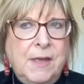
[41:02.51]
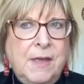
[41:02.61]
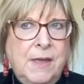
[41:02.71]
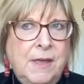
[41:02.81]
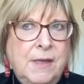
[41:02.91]

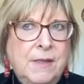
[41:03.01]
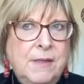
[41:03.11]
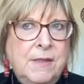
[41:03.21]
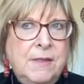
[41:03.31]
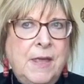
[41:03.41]
Uh,
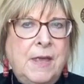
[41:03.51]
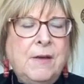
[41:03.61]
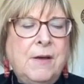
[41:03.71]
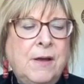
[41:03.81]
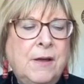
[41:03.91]
they
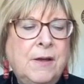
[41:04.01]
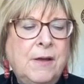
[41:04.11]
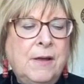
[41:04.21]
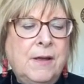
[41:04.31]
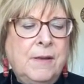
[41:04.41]
are
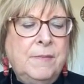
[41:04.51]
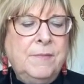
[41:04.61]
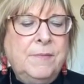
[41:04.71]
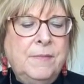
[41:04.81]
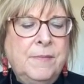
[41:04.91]

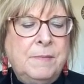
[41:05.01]
um,